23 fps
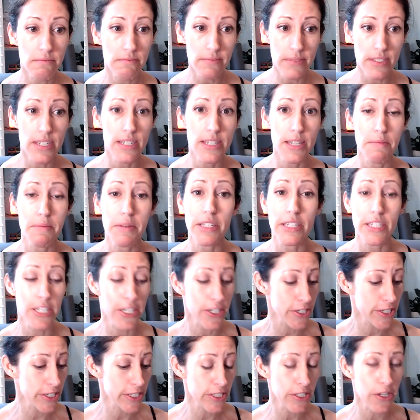the
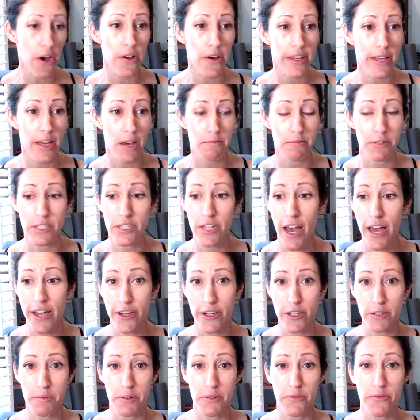military is calling up
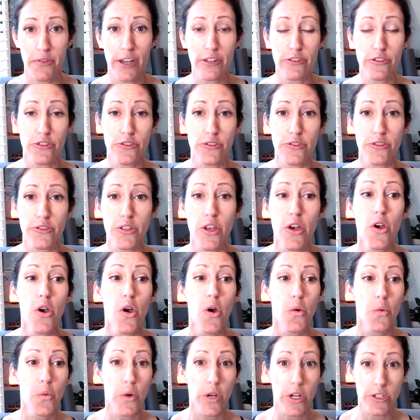retired professionals.
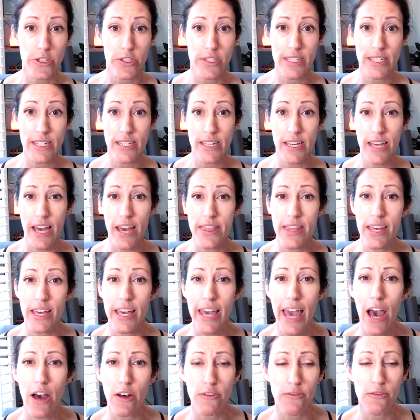We're seeing, I think,
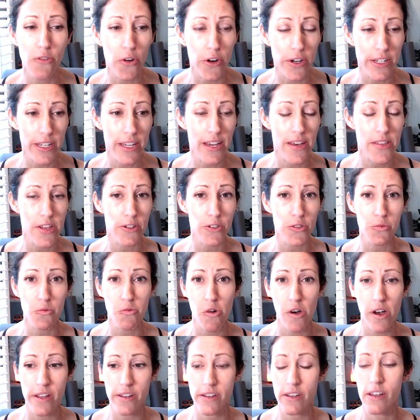California. There's
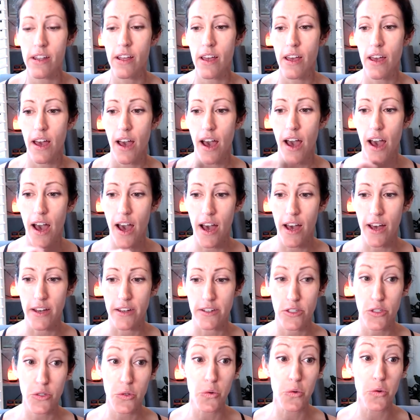one uh,
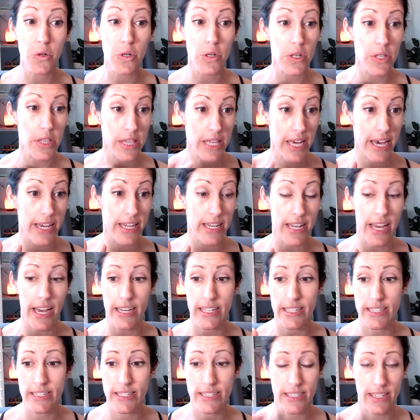school that
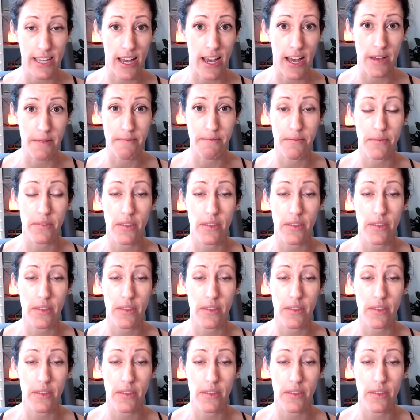has um,